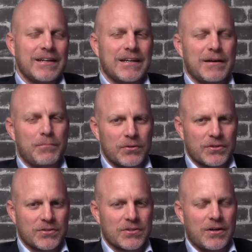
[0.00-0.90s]
And I
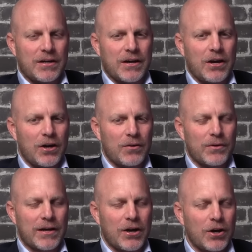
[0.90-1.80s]
bought this car, and
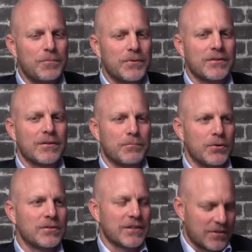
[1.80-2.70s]
when I opened the
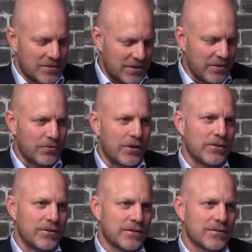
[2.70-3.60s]
boot, I could see the
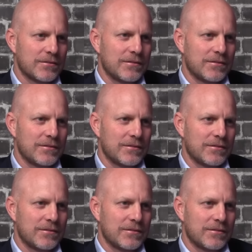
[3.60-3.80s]
road.